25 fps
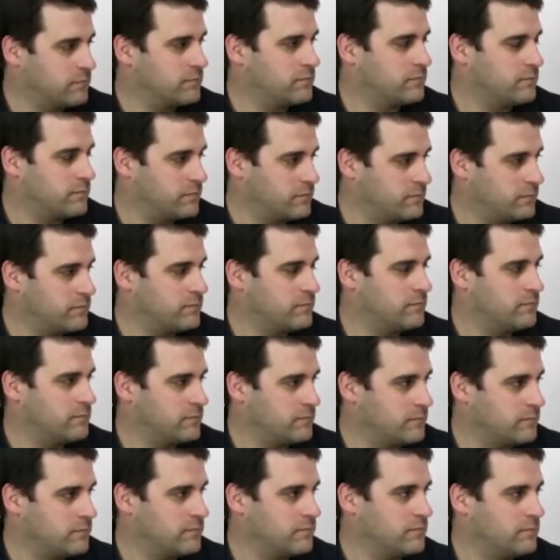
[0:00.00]

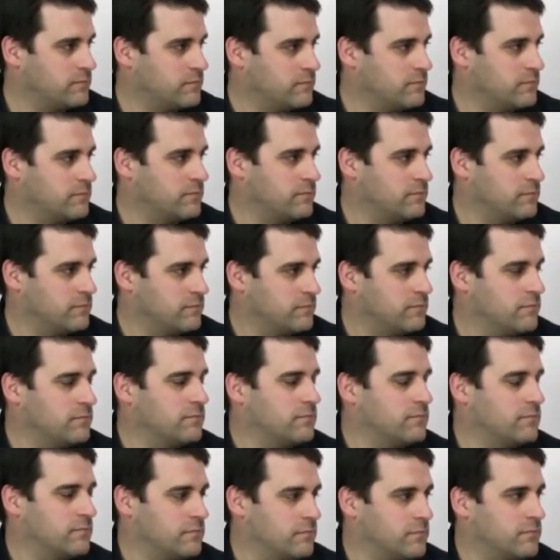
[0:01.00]

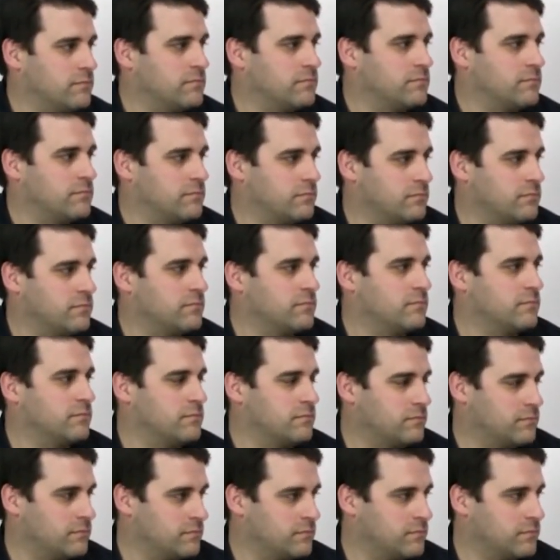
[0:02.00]

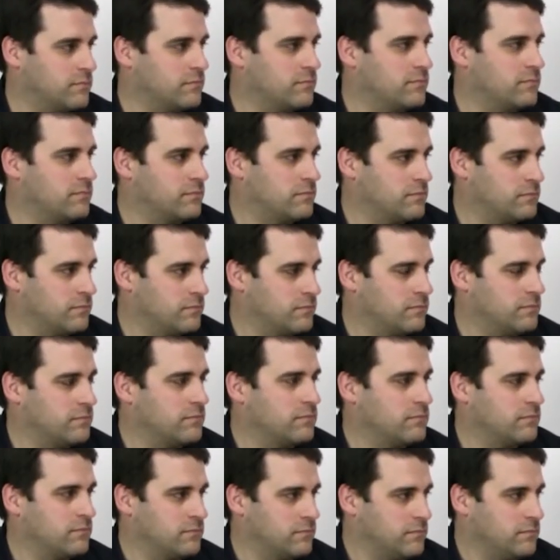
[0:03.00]

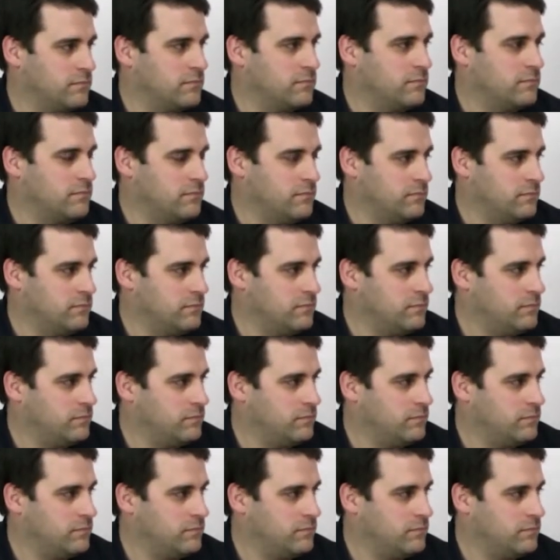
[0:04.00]
No words are spoken by the person on screen.